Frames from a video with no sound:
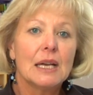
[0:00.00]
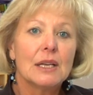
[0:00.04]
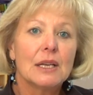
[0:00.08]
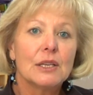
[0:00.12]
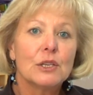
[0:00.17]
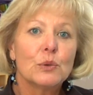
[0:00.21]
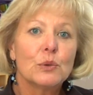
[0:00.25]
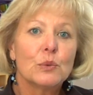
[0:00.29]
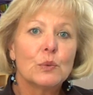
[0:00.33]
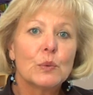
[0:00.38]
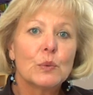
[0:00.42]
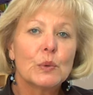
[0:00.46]

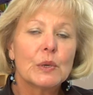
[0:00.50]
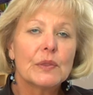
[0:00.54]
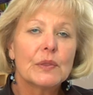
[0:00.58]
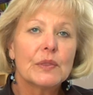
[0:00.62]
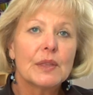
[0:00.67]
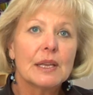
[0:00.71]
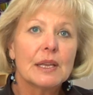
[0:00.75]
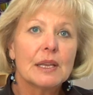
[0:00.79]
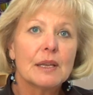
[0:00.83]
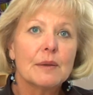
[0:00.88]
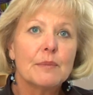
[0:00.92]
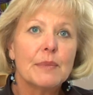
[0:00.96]
You'll want to
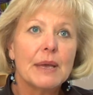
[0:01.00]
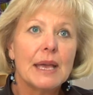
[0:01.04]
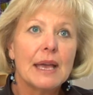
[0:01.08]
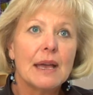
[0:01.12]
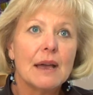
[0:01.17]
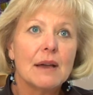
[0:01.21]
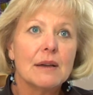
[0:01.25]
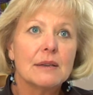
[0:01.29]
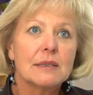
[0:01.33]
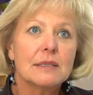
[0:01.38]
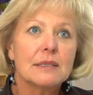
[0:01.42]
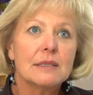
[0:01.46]
think
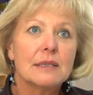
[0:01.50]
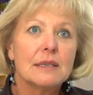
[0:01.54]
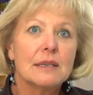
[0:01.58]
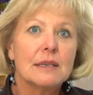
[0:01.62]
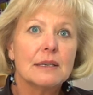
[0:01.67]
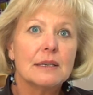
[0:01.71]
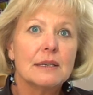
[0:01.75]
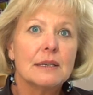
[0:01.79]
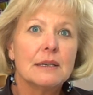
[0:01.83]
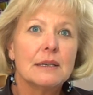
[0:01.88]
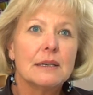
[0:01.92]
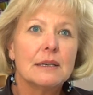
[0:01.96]
about
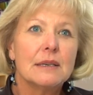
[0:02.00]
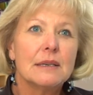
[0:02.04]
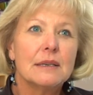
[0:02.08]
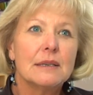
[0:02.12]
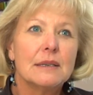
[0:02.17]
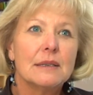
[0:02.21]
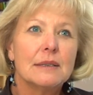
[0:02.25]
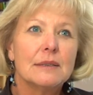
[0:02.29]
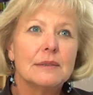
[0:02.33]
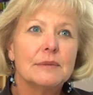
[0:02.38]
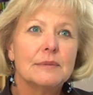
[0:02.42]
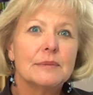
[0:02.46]

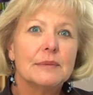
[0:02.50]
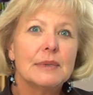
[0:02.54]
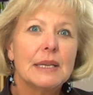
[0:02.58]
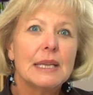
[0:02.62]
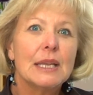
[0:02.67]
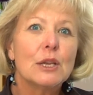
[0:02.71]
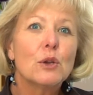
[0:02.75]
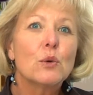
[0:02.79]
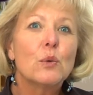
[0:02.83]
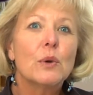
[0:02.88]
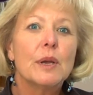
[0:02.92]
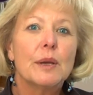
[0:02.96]

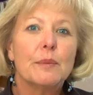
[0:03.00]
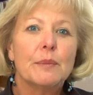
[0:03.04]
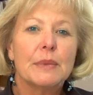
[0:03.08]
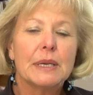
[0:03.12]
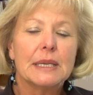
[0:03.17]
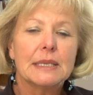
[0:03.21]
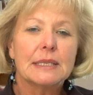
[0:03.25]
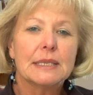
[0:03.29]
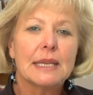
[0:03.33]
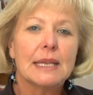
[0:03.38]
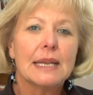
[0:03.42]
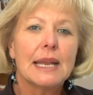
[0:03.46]

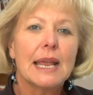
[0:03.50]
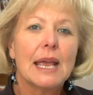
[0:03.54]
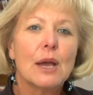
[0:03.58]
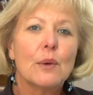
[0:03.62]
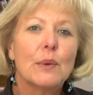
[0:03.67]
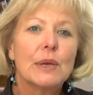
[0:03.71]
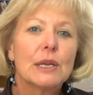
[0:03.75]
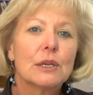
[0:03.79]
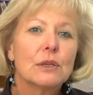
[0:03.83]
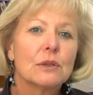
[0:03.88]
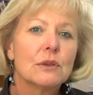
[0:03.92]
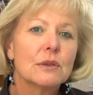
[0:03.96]
equipment and
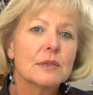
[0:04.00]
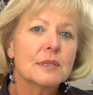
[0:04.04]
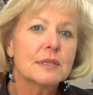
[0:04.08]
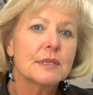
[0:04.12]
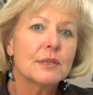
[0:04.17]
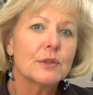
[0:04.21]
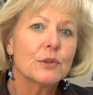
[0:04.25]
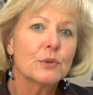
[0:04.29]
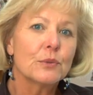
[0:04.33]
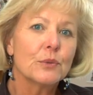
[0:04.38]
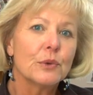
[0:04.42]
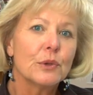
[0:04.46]
how it looks
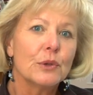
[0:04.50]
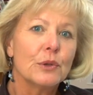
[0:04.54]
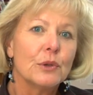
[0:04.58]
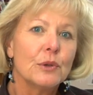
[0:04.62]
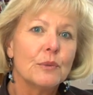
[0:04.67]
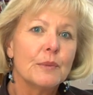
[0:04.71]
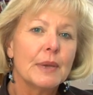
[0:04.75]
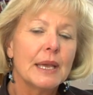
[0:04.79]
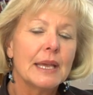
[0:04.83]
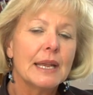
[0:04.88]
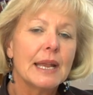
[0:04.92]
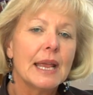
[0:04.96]
in the
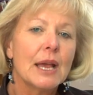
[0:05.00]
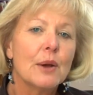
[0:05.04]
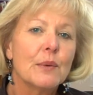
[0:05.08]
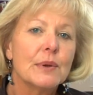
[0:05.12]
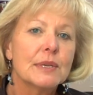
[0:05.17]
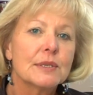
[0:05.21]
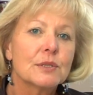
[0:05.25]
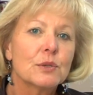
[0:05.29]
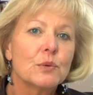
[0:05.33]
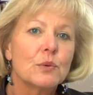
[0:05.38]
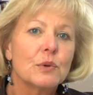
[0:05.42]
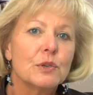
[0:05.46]
room and how
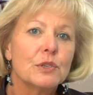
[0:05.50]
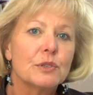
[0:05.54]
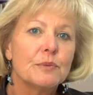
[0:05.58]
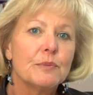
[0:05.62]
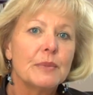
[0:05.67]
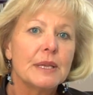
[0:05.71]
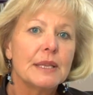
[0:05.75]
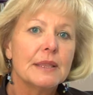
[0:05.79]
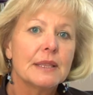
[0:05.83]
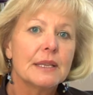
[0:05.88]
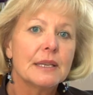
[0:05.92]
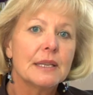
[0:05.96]
it's going to
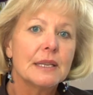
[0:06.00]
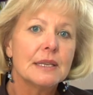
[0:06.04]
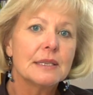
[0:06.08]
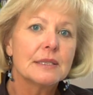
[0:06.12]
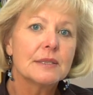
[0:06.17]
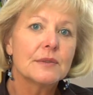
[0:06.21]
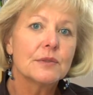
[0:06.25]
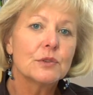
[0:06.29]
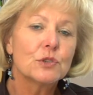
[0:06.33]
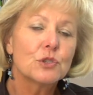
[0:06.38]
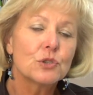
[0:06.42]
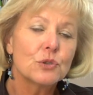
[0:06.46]
meet the
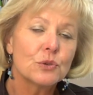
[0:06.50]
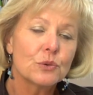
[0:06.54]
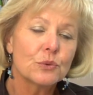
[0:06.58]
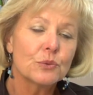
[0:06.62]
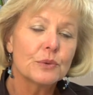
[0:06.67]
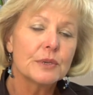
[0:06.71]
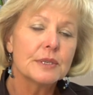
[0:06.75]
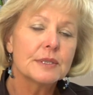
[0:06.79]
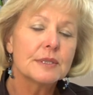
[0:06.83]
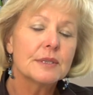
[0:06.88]
needs of the children.